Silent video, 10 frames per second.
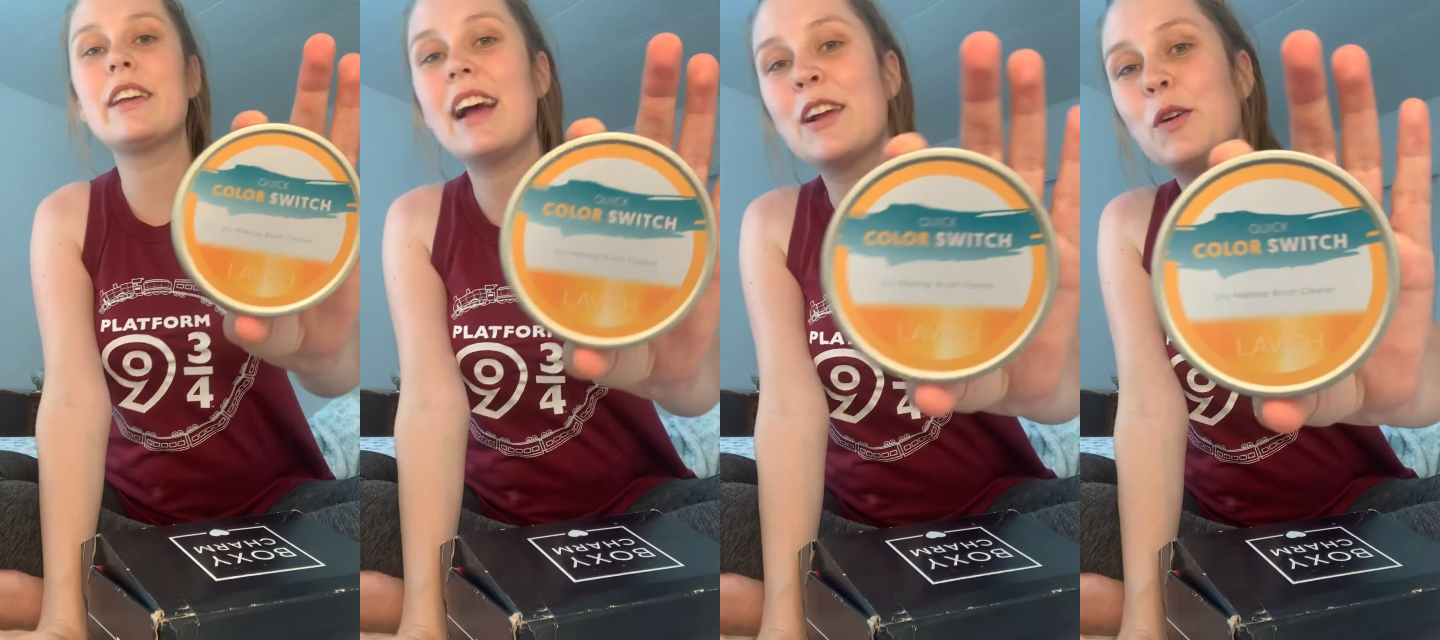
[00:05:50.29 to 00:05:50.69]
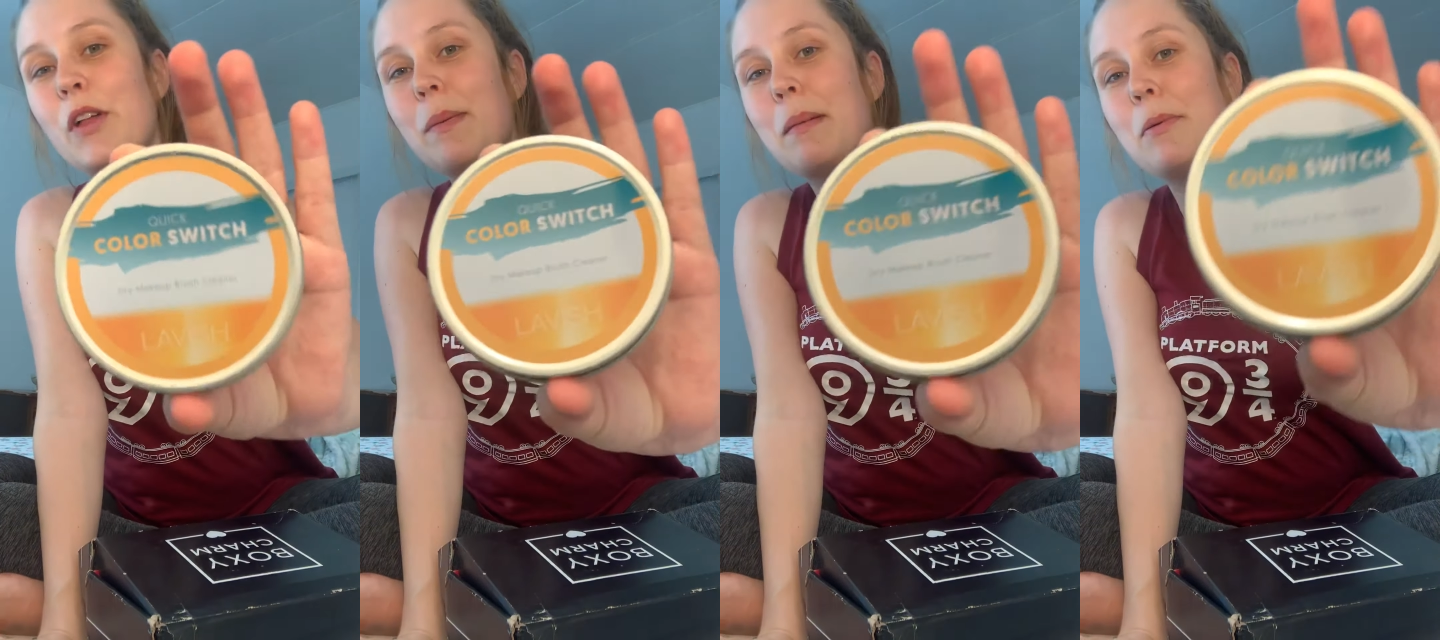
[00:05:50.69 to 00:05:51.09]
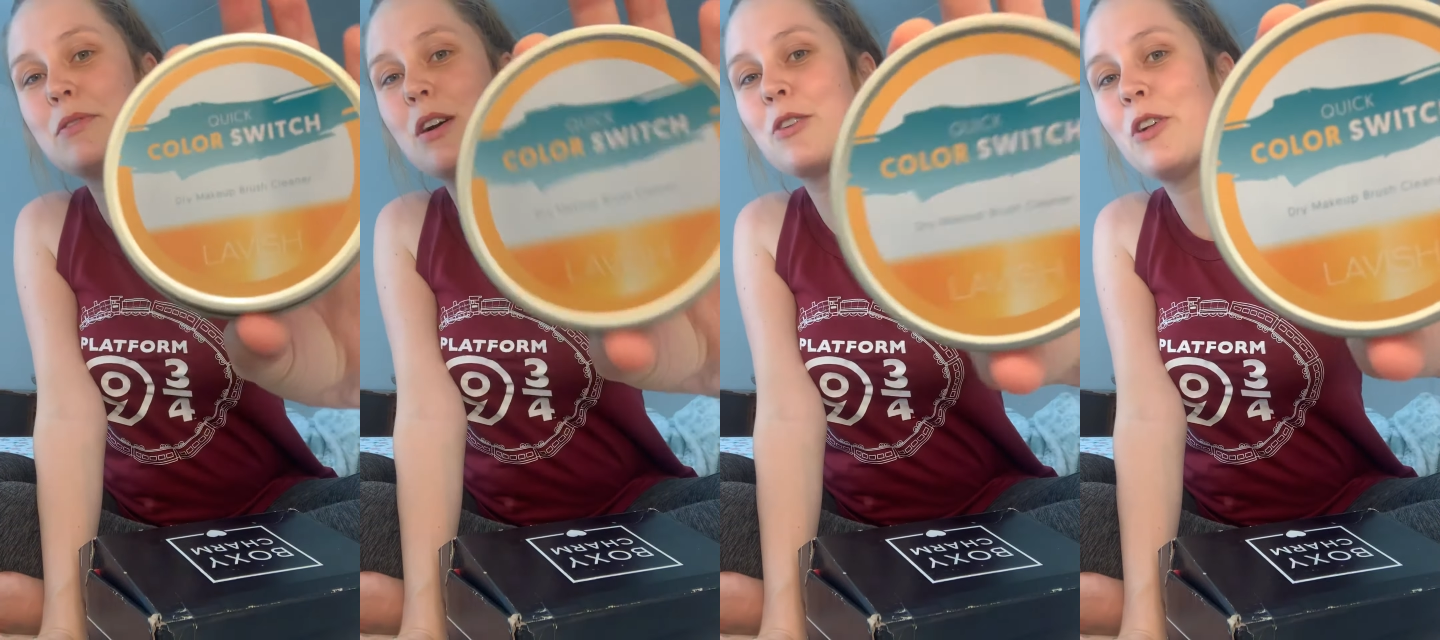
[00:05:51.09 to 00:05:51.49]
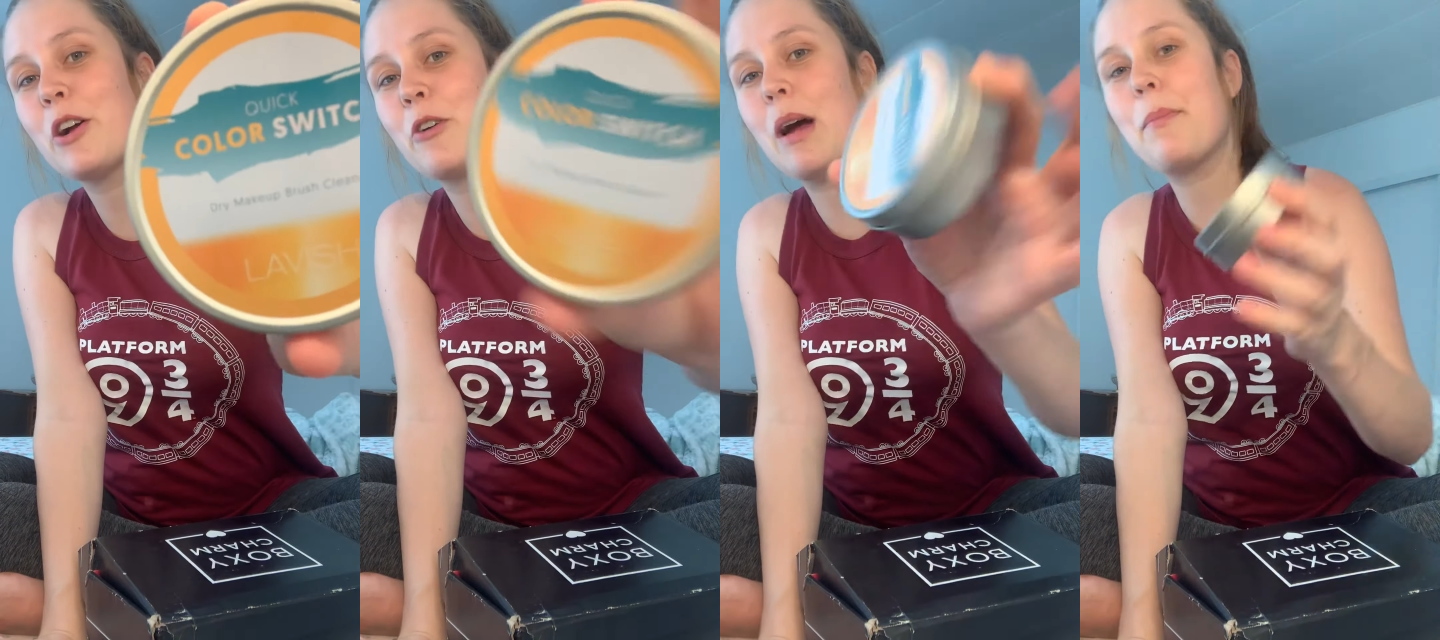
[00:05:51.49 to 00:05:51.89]
I know a lot of people talk a lot
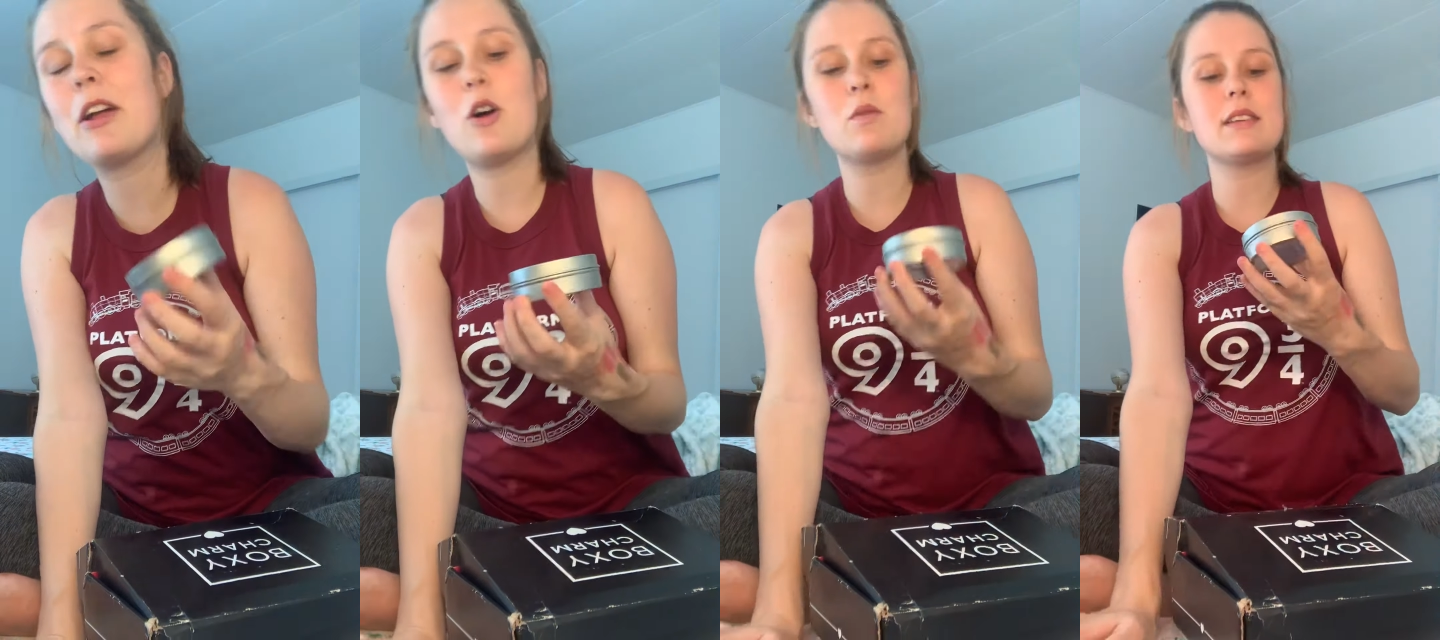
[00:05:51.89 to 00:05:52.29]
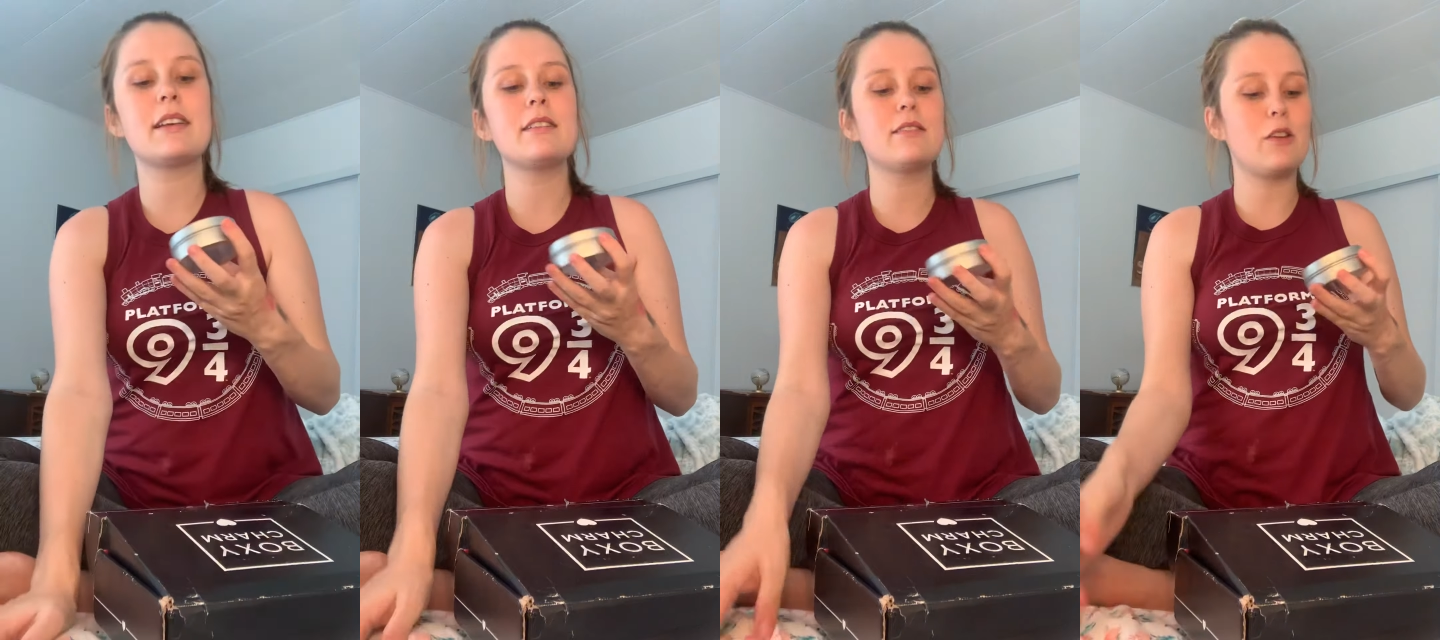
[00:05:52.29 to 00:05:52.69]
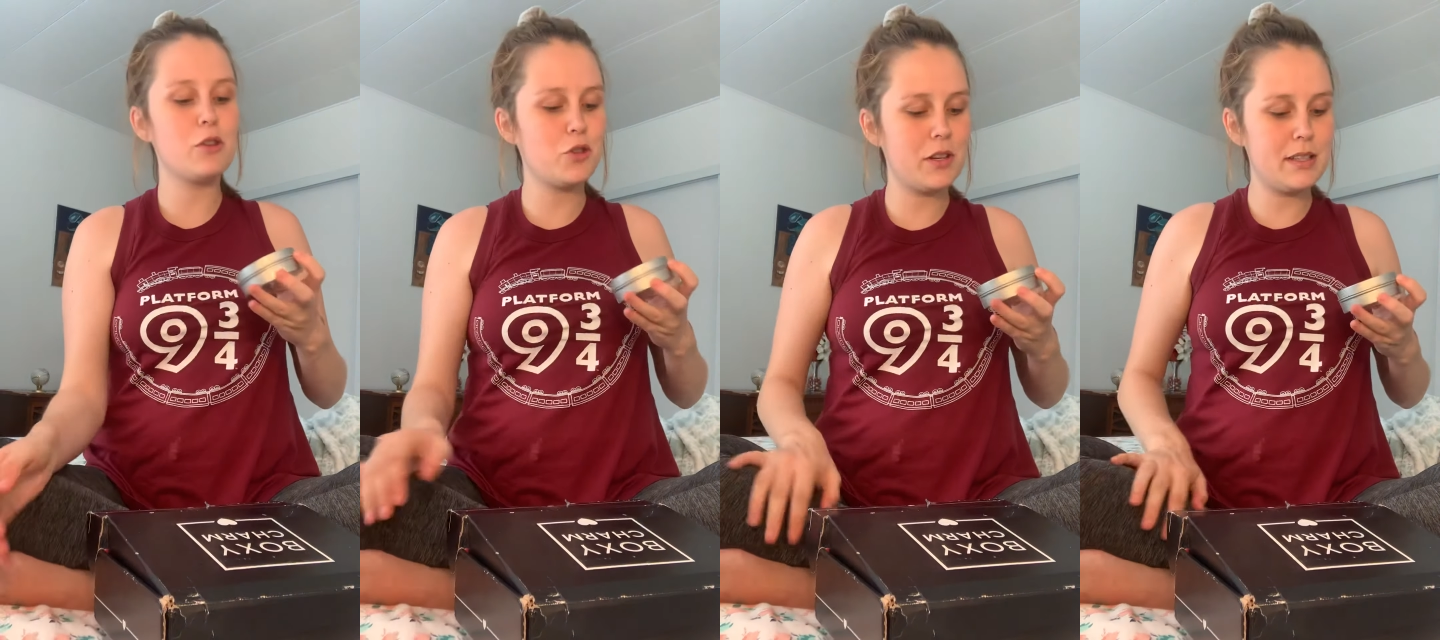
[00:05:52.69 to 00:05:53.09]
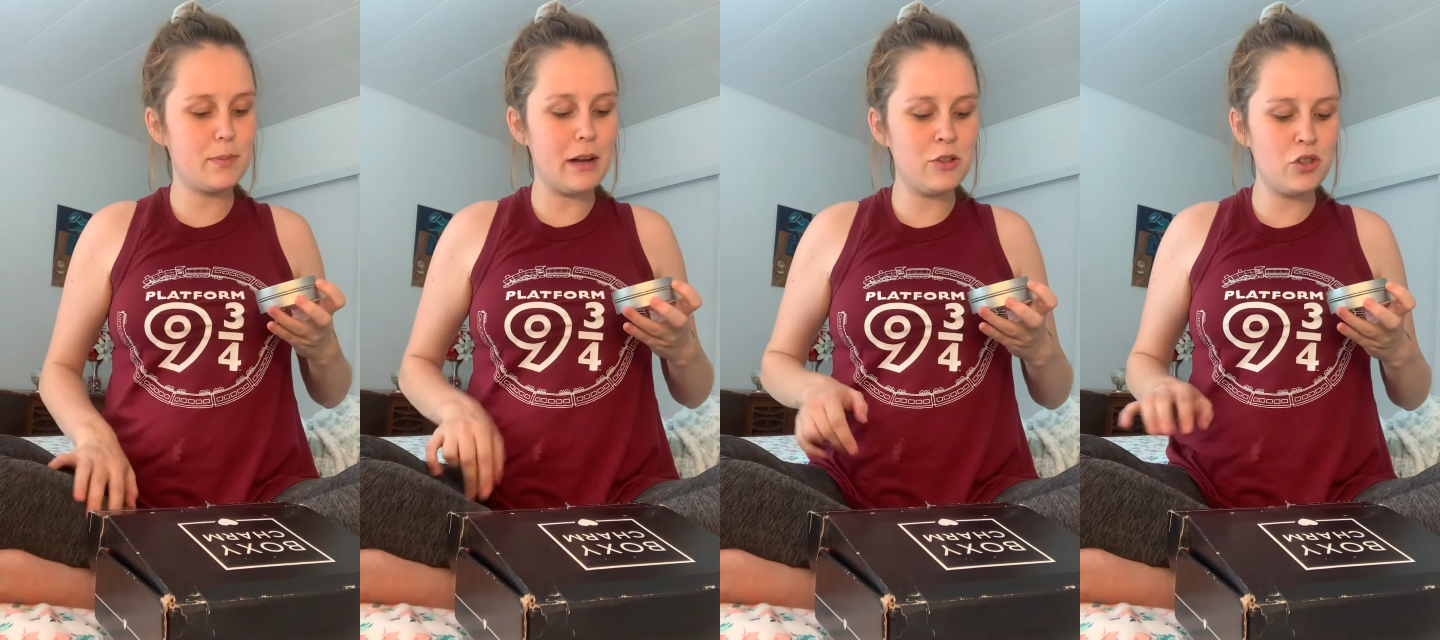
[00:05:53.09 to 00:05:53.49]
of crap, like, oh, it's like a Dollar Tree
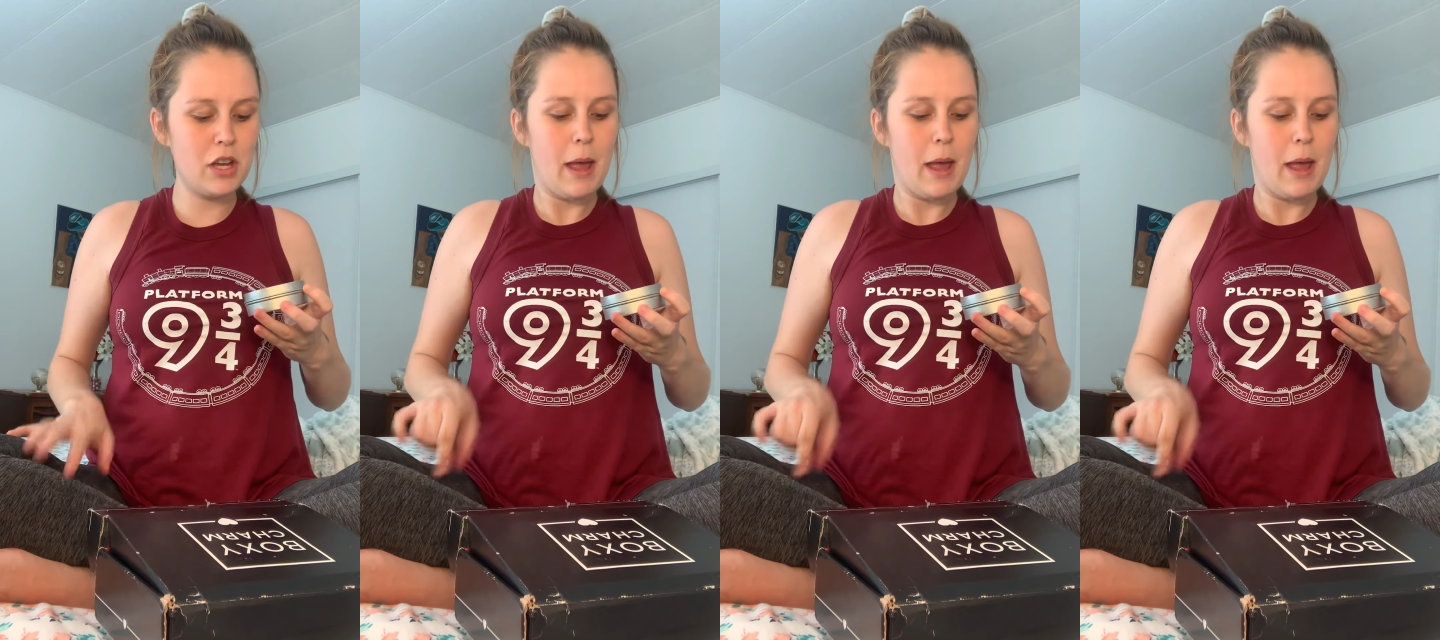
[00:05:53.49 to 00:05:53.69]
sponge,